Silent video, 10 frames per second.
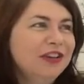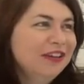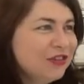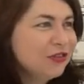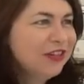I
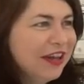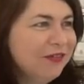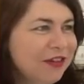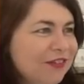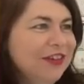literally
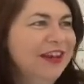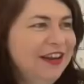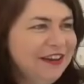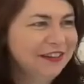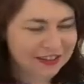haven't even
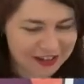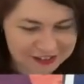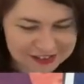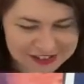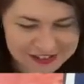eaten yet,